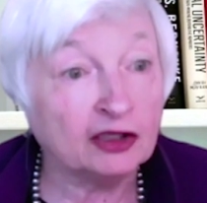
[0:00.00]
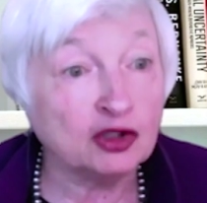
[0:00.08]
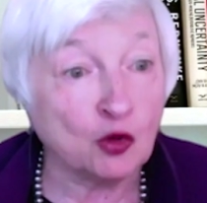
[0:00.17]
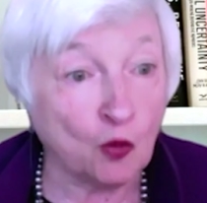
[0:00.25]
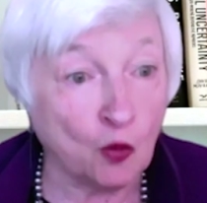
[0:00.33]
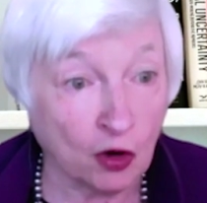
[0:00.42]
to
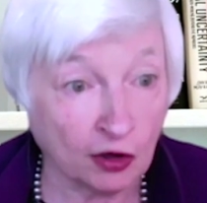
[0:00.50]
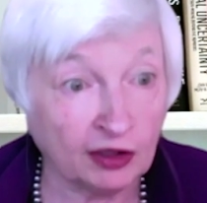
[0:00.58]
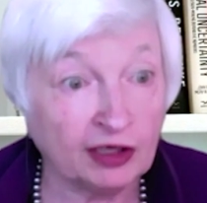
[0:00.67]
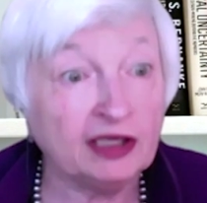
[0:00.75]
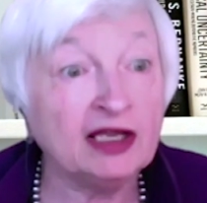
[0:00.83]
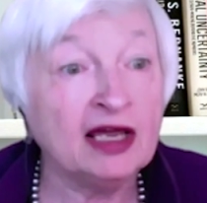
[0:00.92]

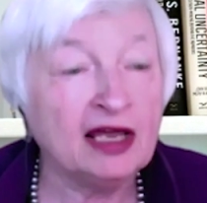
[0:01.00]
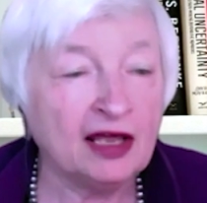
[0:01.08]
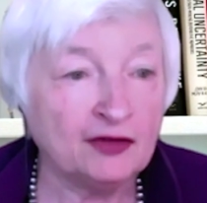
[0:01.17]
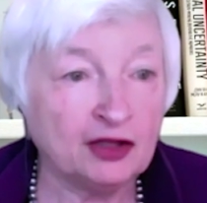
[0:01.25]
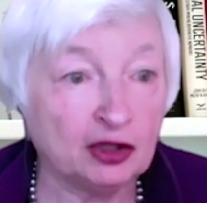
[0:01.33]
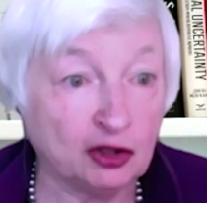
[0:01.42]
worry
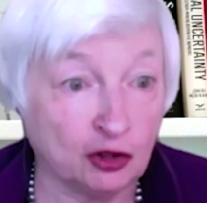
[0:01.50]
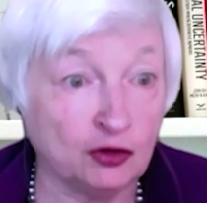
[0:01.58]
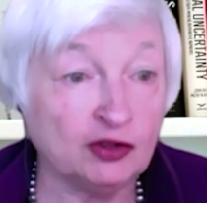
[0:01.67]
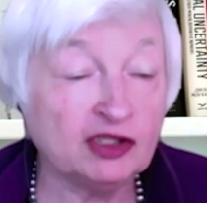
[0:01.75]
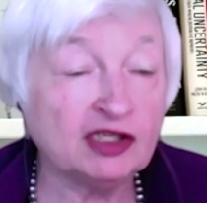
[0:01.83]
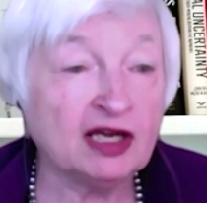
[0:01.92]
that
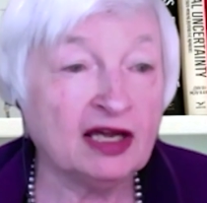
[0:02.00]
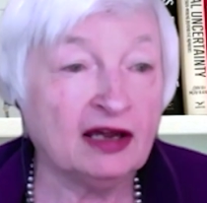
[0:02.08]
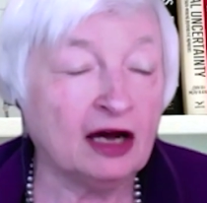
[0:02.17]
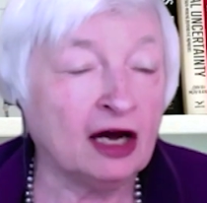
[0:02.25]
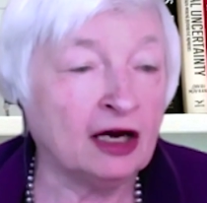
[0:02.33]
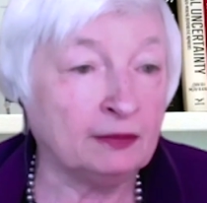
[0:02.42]
those
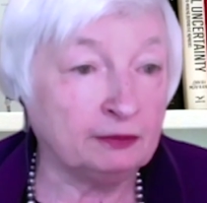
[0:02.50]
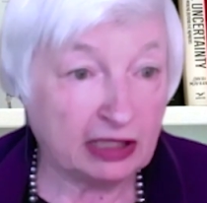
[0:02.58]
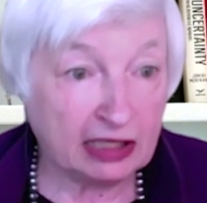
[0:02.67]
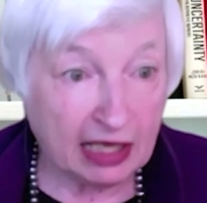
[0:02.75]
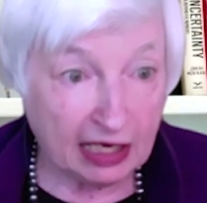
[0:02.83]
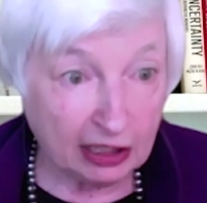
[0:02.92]
um,
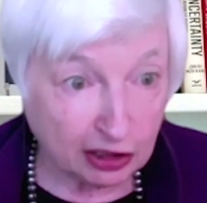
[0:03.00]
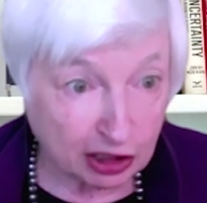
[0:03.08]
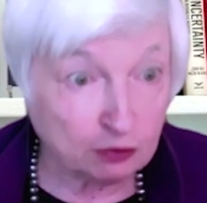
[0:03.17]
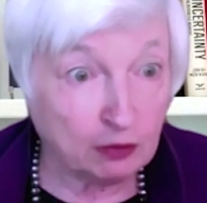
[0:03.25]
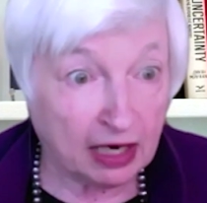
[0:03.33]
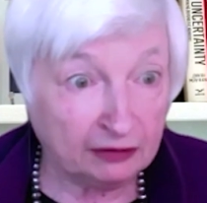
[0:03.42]
gates
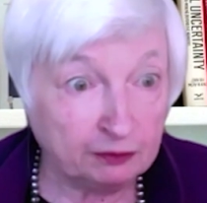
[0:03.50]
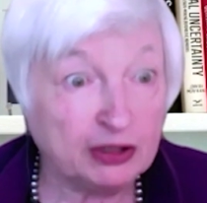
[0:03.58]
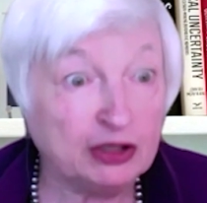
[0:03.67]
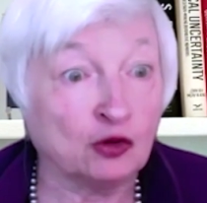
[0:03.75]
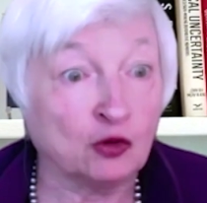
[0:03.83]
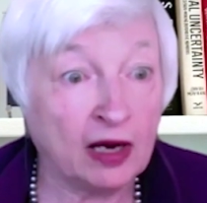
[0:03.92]
might be
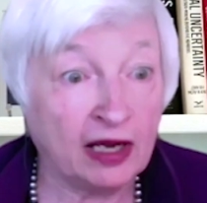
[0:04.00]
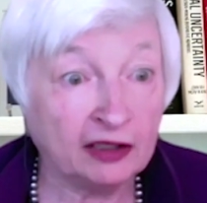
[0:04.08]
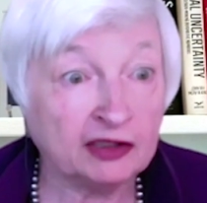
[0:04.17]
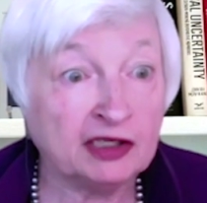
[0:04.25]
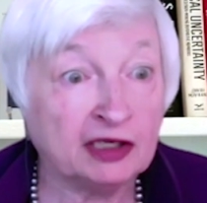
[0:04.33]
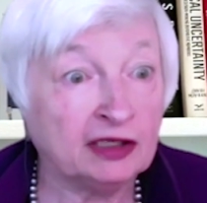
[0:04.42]

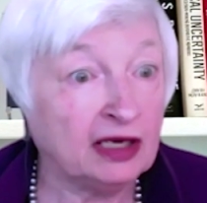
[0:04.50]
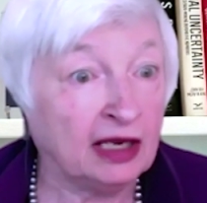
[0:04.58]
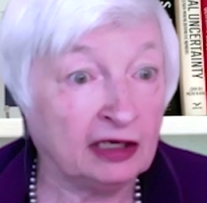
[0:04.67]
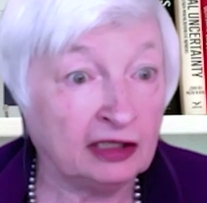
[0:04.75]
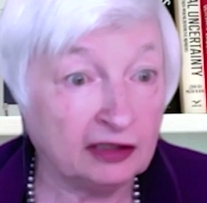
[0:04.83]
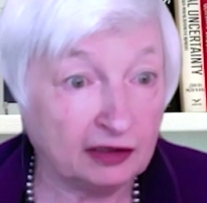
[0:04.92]
erected
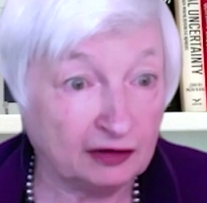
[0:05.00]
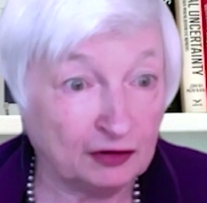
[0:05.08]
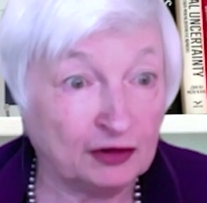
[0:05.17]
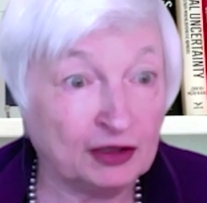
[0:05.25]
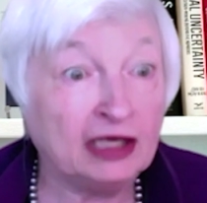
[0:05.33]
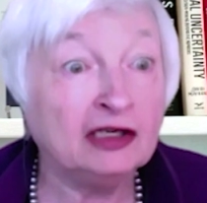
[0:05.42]
and
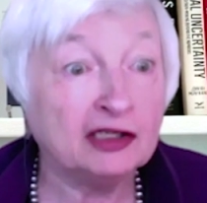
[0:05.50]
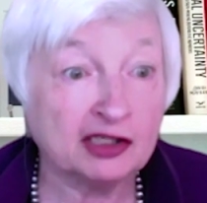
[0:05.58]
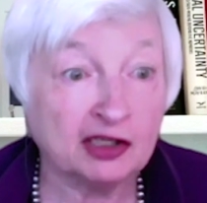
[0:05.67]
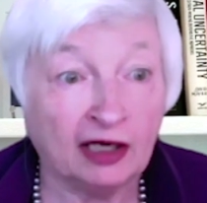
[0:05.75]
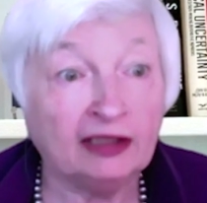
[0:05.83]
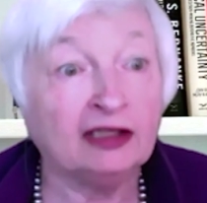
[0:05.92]
they
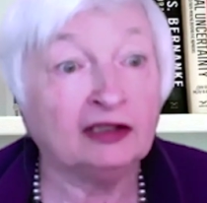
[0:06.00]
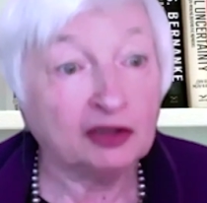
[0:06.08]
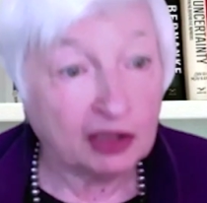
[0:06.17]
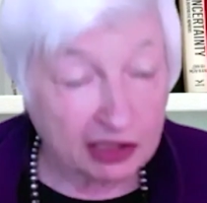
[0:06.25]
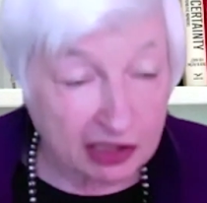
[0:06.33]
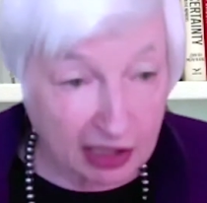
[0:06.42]
decided
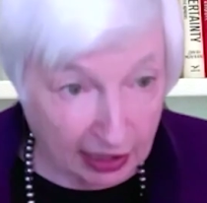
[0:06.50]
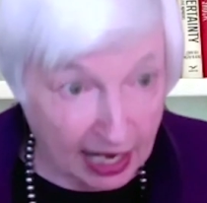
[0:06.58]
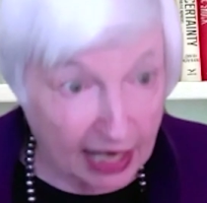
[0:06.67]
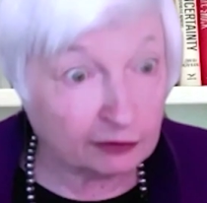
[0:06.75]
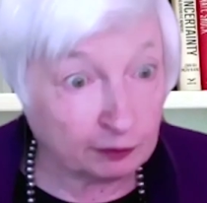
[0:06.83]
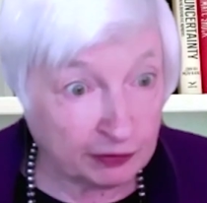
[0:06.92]
let's get
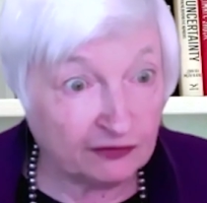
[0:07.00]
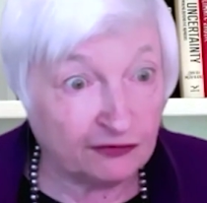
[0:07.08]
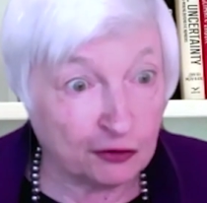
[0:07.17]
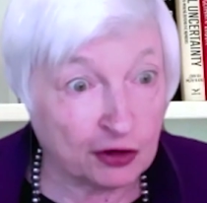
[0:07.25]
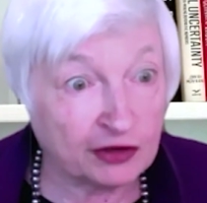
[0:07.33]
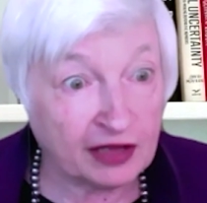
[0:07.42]
out
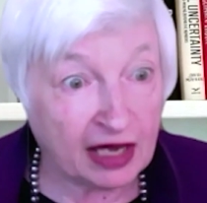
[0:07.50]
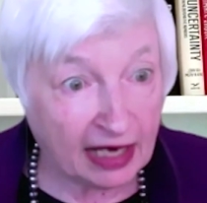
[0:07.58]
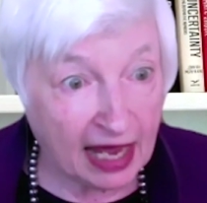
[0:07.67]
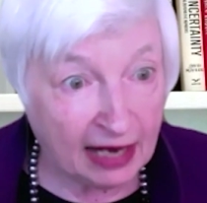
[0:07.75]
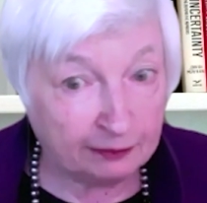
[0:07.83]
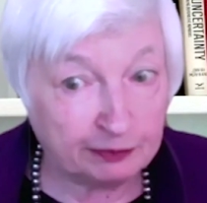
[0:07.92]
before that
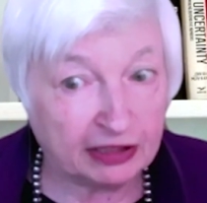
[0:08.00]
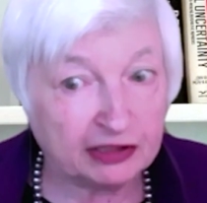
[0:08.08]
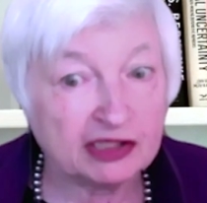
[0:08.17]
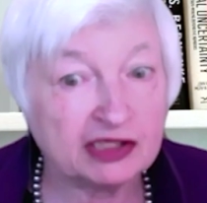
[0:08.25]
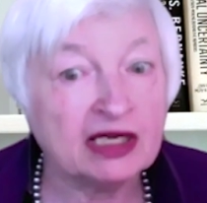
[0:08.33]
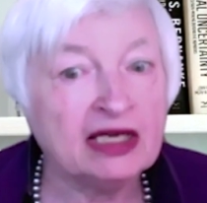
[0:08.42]
happens.